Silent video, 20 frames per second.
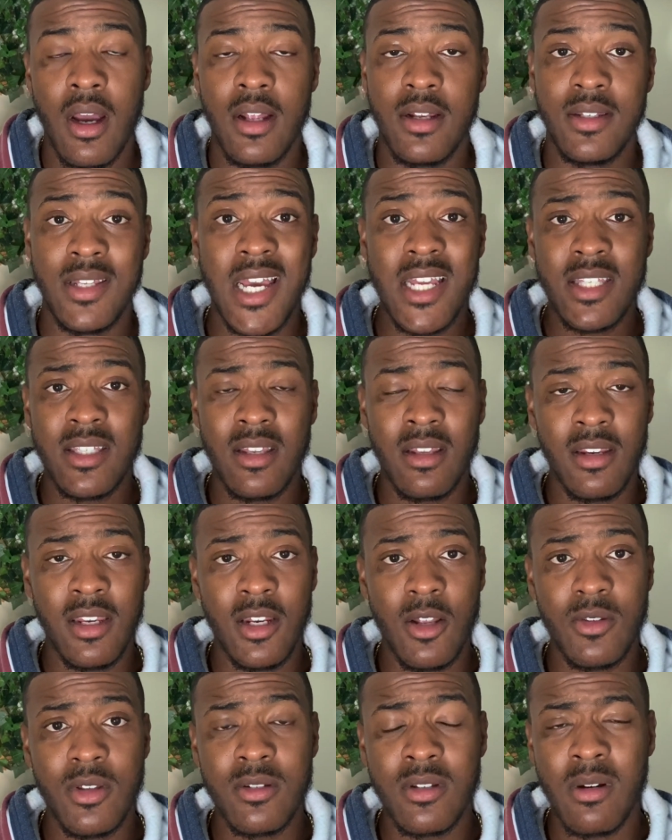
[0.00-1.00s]
There's
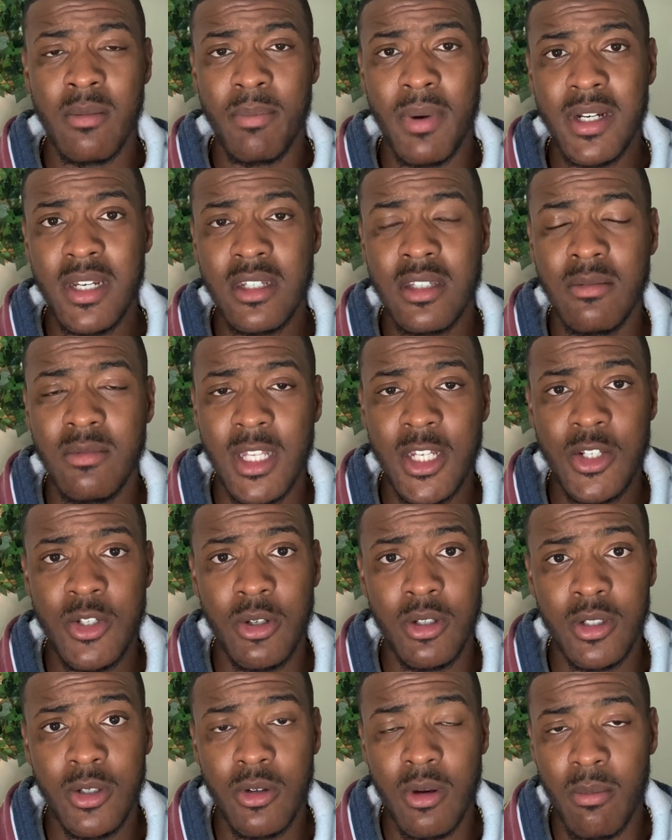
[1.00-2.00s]
an abundance of things you
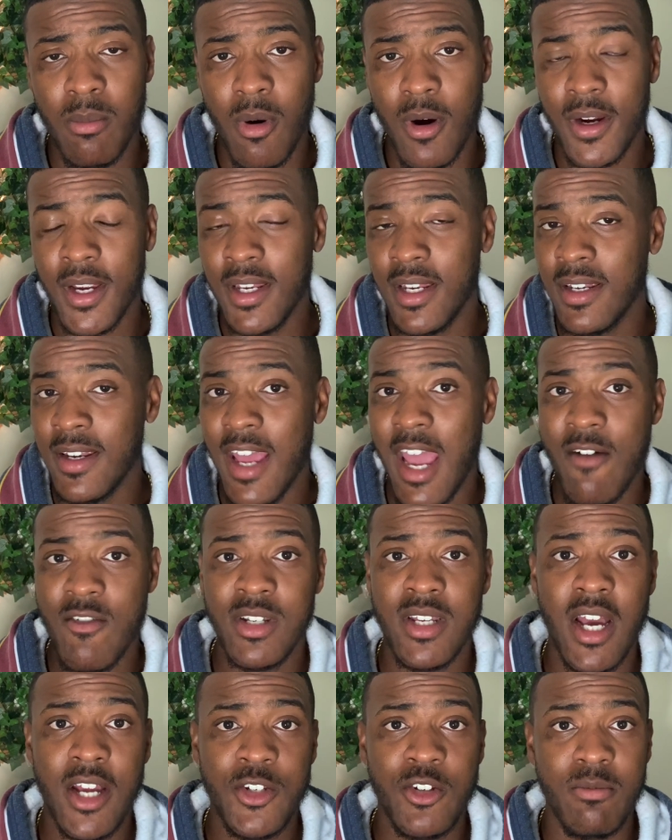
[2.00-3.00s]
can do to market and
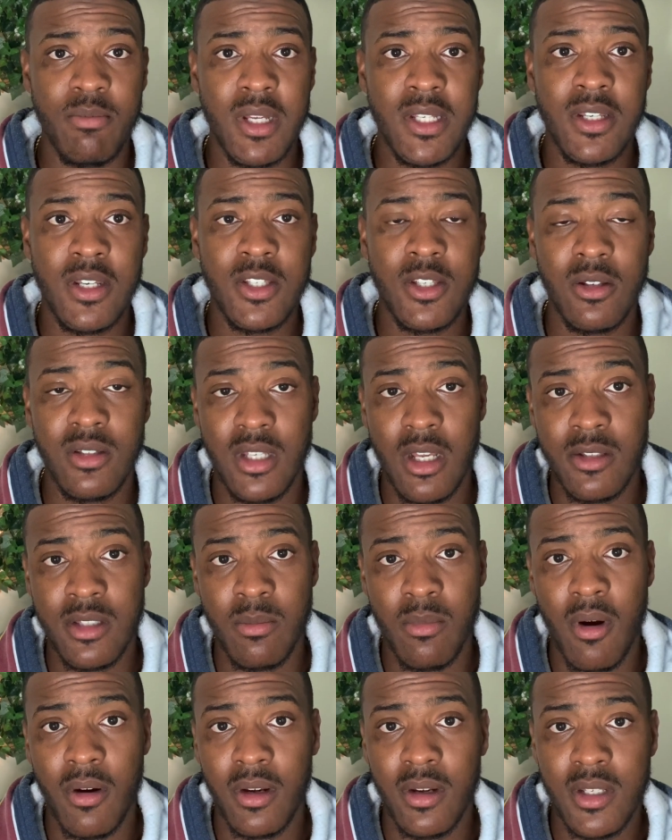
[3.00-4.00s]
advertise your business. So sales
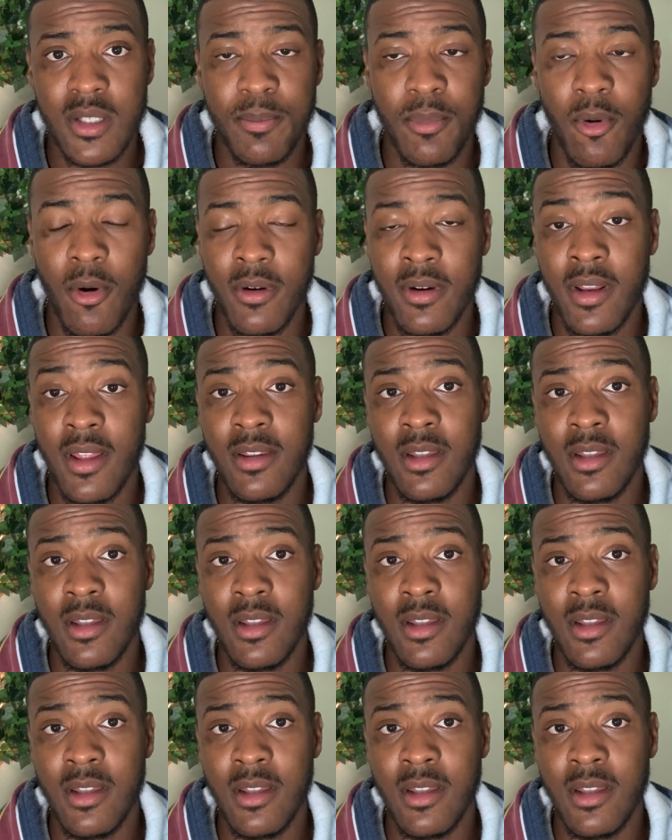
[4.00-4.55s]
and marketing is important.